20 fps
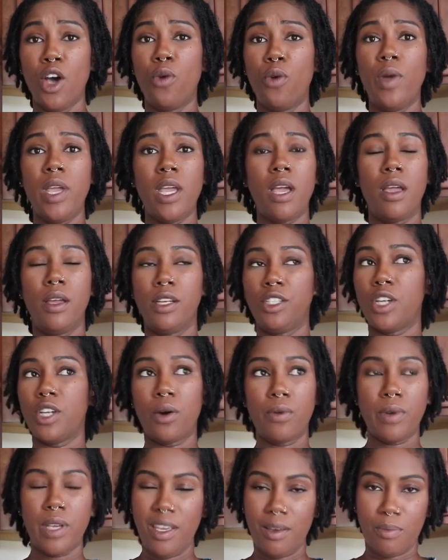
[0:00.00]
We
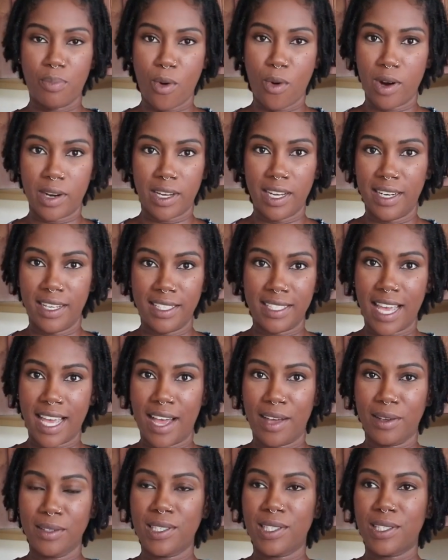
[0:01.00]
don't eat pork in this
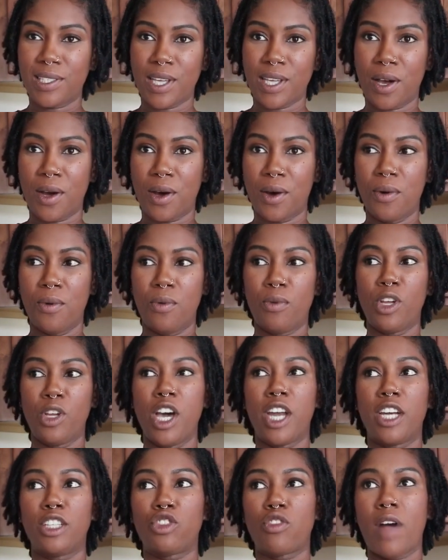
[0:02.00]
house, so
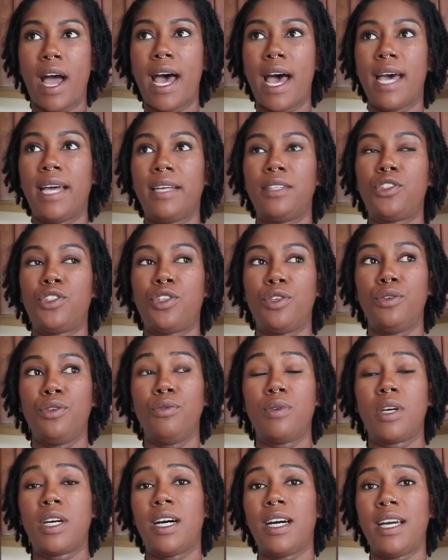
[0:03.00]
gonna try
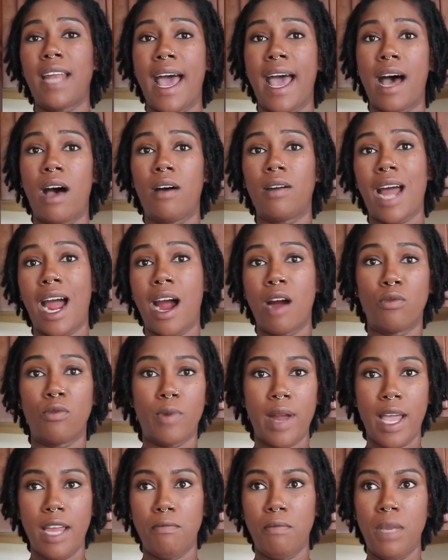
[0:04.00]
to cut out our
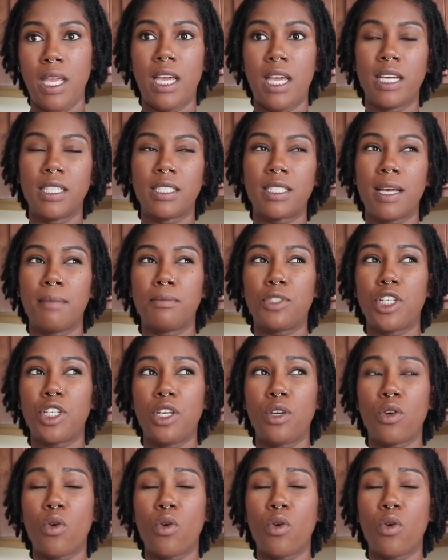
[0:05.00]
red meat consumption,